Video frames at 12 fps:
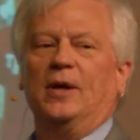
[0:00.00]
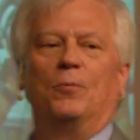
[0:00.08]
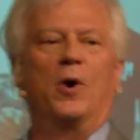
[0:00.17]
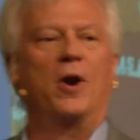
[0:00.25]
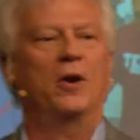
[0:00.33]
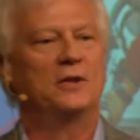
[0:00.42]
And
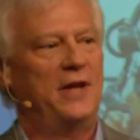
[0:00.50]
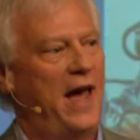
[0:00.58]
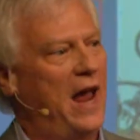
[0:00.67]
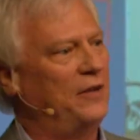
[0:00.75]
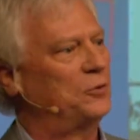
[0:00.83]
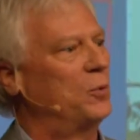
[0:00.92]
what our
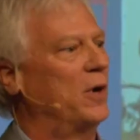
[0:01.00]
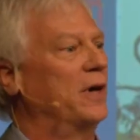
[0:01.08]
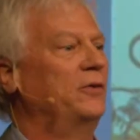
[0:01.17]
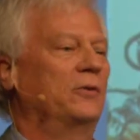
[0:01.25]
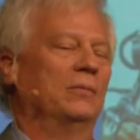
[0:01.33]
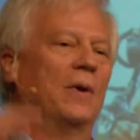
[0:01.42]
task
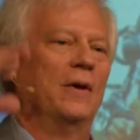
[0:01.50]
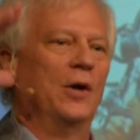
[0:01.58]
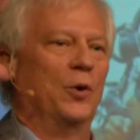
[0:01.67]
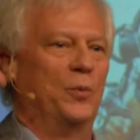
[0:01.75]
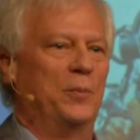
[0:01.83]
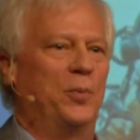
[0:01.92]
was,
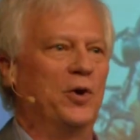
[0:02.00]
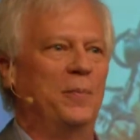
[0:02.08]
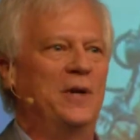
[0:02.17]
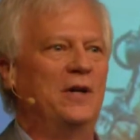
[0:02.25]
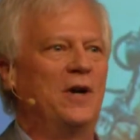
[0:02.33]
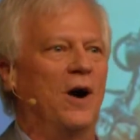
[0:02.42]
we put them
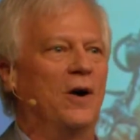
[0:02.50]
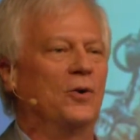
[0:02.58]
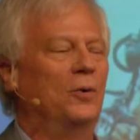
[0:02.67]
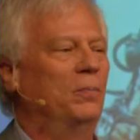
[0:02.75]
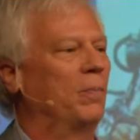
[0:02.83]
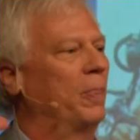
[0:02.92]
in a
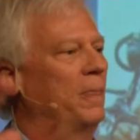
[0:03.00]
goggle,